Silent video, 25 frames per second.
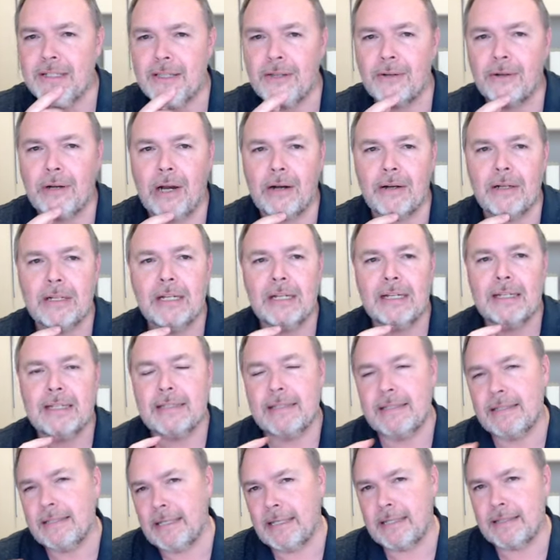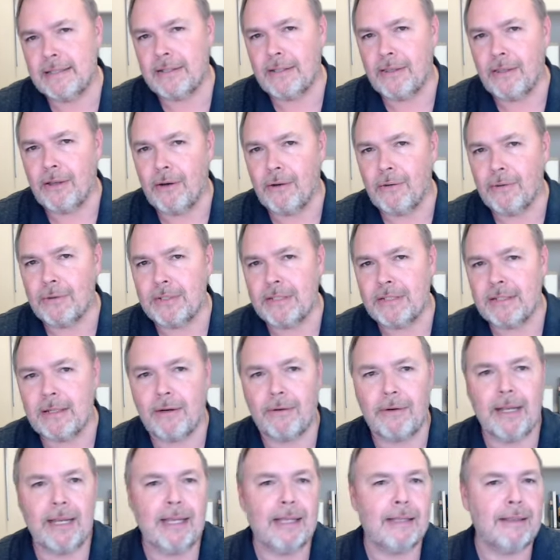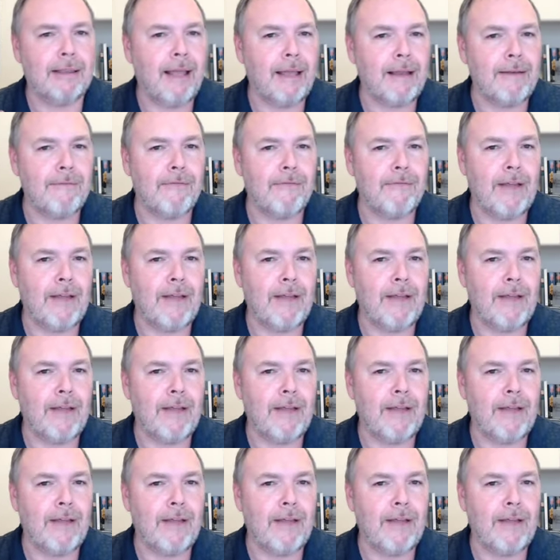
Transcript: There are six of those, starting at Light